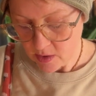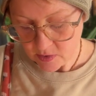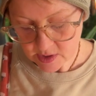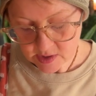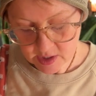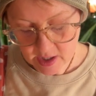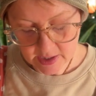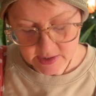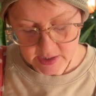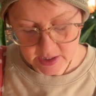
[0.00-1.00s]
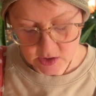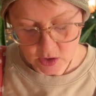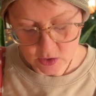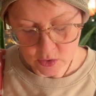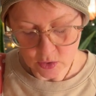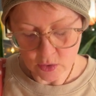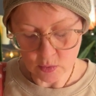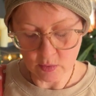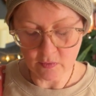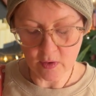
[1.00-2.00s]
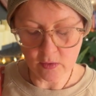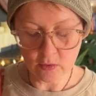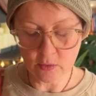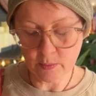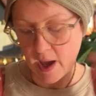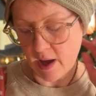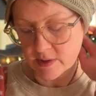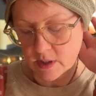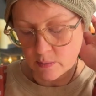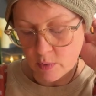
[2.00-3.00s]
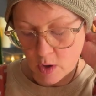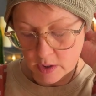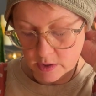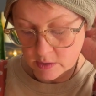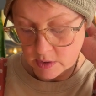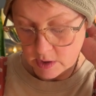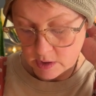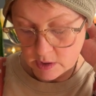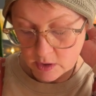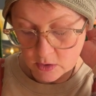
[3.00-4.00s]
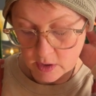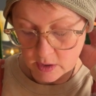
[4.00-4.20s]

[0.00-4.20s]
Thus, the Ice Age hunters would follow their paths upon year,